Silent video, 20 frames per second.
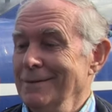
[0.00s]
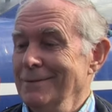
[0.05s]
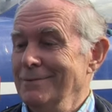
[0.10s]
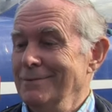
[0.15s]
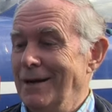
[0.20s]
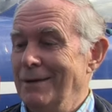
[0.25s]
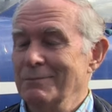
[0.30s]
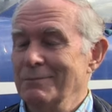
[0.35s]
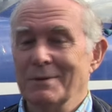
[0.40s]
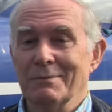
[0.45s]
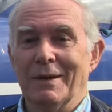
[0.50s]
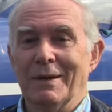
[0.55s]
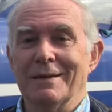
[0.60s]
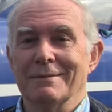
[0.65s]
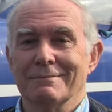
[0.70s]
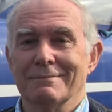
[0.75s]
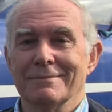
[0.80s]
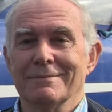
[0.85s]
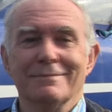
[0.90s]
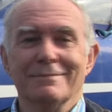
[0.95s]
Round we
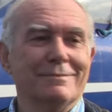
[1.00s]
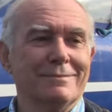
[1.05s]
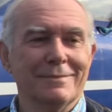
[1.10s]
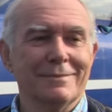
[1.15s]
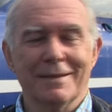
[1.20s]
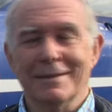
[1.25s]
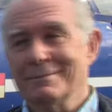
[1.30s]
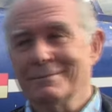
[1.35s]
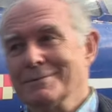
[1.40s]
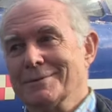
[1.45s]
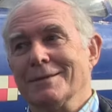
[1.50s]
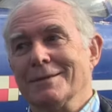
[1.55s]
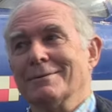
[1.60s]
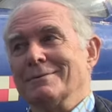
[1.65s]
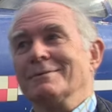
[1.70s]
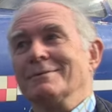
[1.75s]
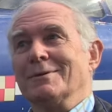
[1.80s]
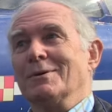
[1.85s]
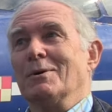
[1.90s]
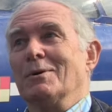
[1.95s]
went, and so
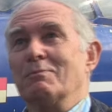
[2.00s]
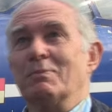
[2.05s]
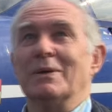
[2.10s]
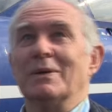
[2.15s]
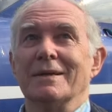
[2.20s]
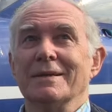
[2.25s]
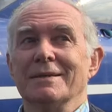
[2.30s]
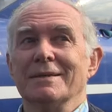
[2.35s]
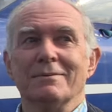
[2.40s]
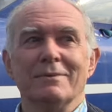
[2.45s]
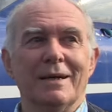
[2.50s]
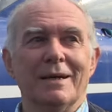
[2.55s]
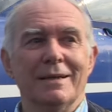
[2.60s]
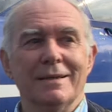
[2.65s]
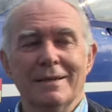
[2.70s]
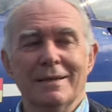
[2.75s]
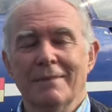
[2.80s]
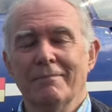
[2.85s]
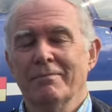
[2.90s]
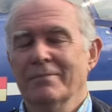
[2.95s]
we're all pulling away.
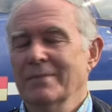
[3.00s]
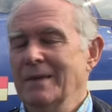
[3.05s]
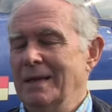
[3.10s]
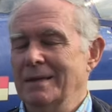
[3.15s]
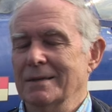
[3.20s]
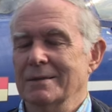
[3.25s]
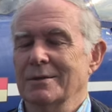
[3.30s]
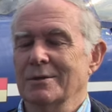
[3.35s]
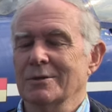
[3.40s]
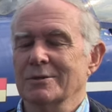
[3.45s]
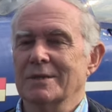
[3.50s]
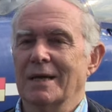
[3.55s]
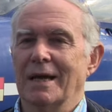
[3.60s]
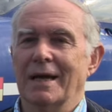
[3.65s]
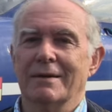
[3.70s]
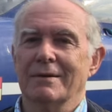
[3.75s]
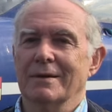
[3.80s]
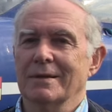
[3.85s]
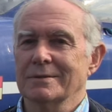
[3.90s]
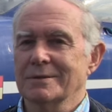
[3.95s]
And of course the
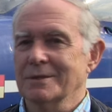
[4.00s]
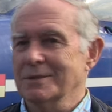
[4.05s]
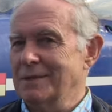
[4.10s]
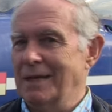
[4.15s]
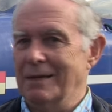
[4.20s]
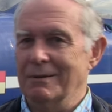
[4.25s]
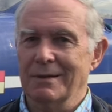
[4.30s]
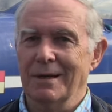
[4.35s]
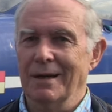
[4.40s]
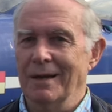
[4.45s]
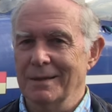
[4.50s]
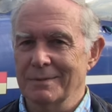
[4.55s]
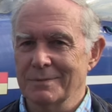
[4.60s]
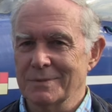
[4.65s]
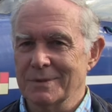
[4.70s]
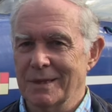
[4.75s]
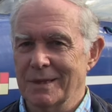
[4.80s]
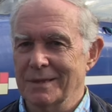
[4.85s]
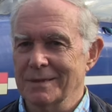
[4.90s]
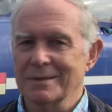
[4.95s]
Harrier just
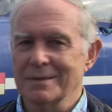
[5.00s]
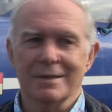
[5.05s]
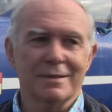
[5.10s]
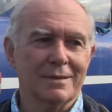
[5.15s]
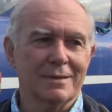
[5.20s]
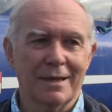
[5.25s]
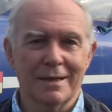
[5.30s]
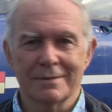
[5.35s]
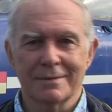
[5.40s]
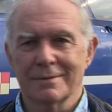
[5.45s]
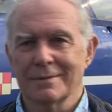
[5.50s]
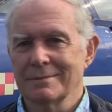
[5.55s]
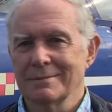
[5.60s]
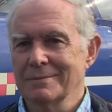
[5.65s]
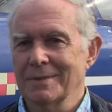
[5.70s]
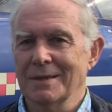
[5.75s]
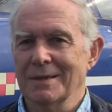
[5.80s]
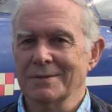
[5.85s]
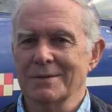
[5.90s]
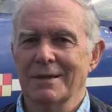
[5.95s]
outclimbs the Hunter. That
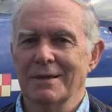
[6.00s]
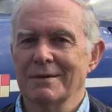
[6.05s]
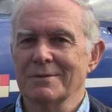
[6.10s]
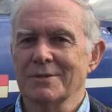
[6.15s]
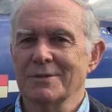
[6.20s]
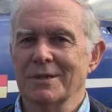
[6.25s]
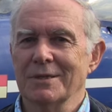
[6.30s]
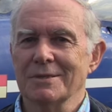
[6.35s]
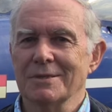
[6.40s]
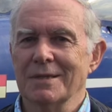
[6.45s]
Hunter outturns